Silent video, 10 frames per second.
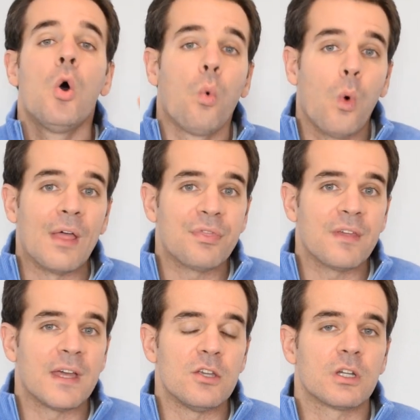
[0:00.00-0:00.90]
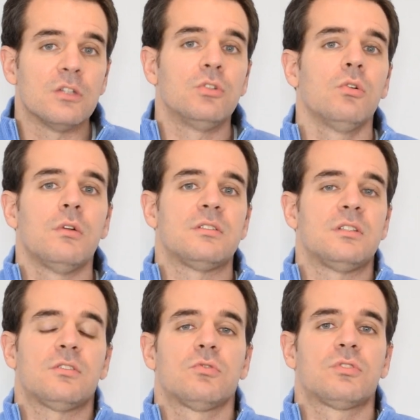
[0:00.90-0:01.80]
one thing that you can do is
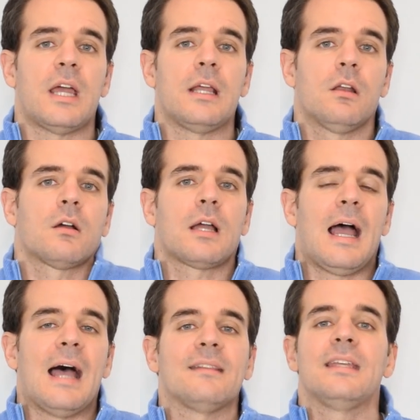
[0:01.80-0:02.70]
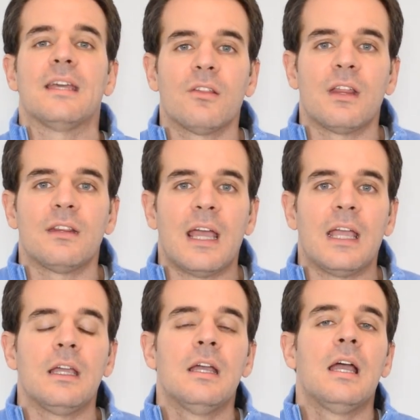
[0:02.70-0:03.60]
just to say, look, at the end of the
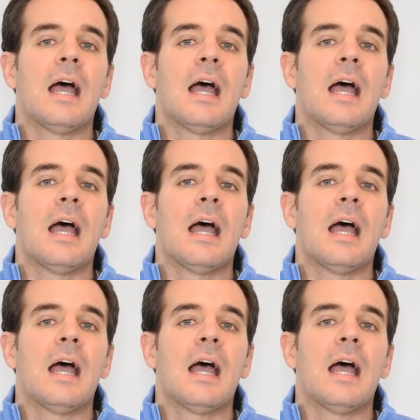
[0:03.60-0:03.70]
day,